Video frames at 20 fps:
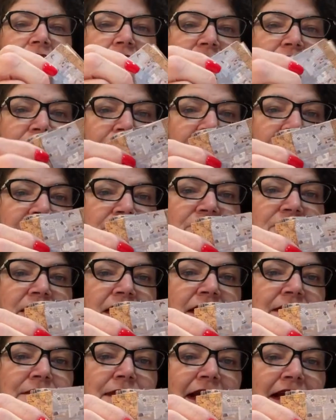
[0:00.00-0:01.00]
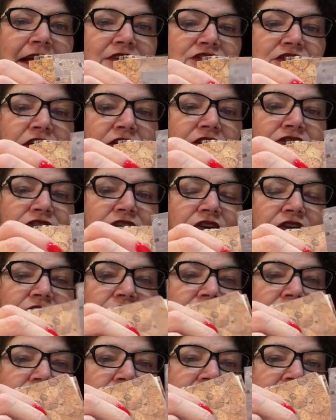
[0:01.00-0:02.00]
I really do need to make a junk journal.
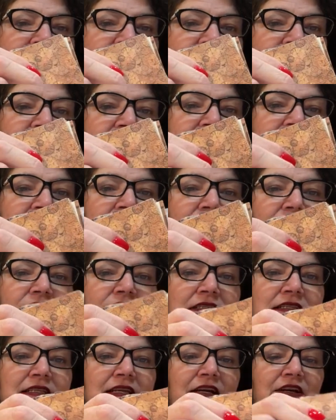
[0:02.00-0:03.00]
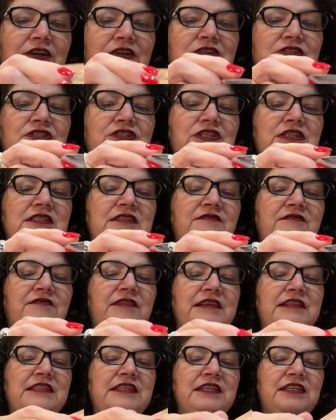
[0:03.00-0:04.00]
So these are just little stickers, just
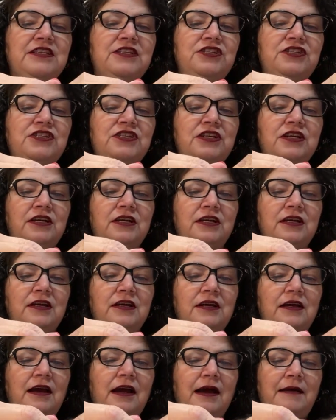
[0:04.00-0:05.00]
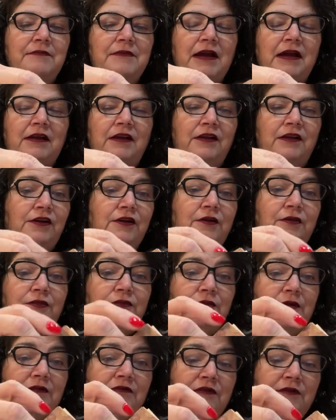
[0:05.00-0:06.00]
vintage. I'm not going to go
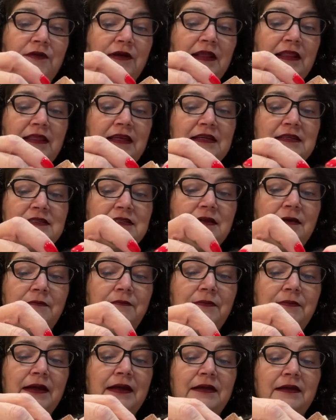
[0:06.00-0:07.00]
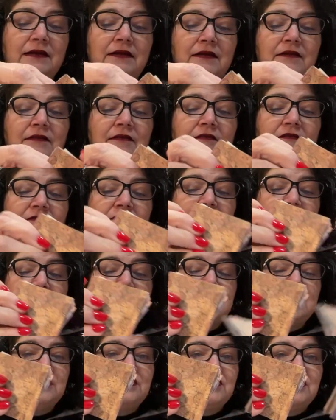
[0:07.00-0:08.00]
through every one of these, but
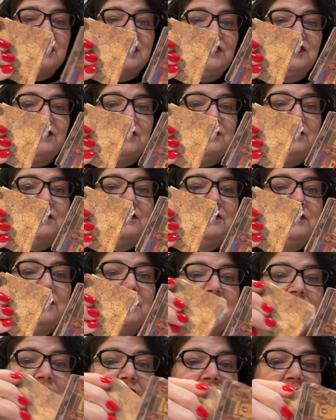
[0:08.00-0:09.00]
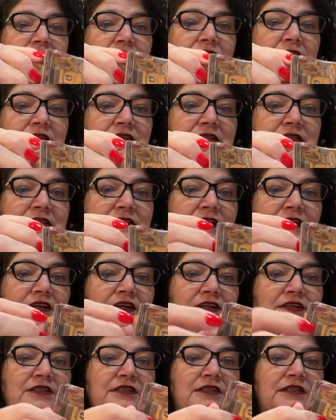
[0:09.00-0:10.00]
vintage little
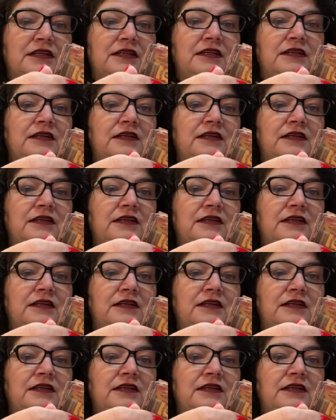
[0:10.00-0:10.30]
stickers.